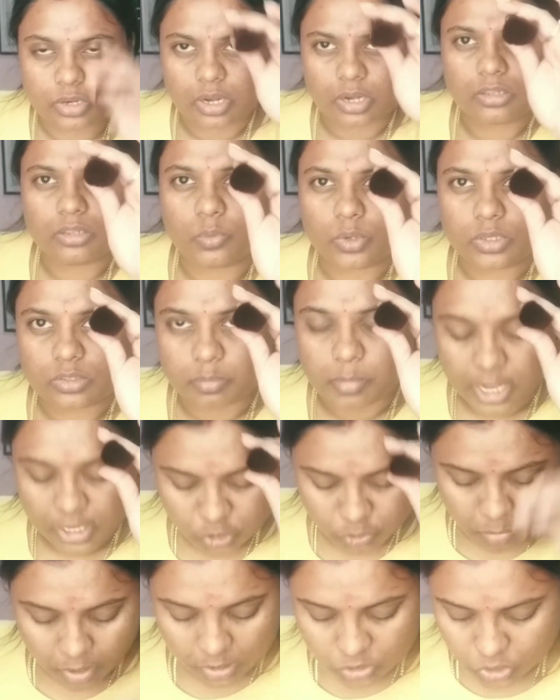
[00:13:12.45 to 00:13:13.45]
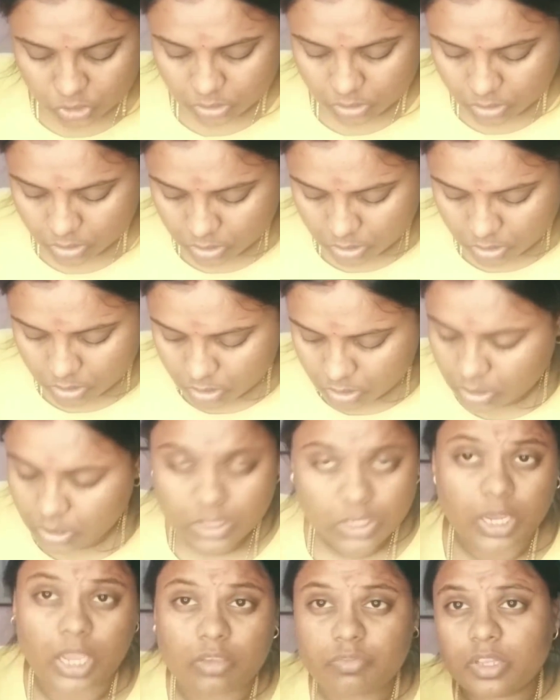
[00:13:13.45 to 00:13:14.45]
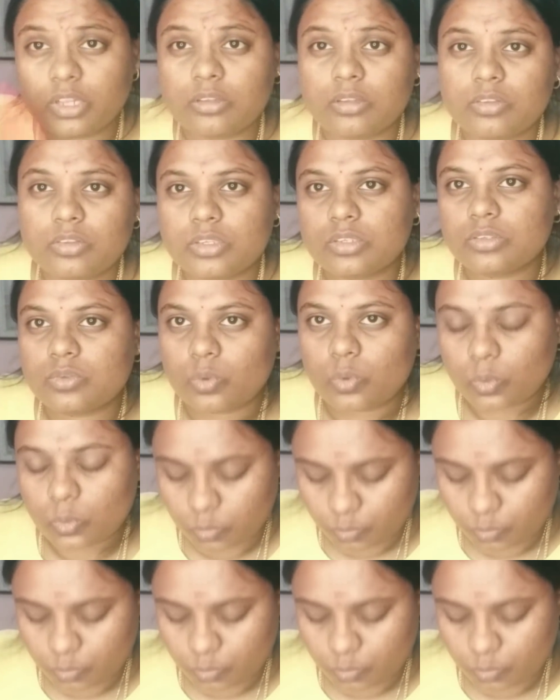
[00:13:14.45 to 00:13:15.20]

Another one is blush brush. I think this is so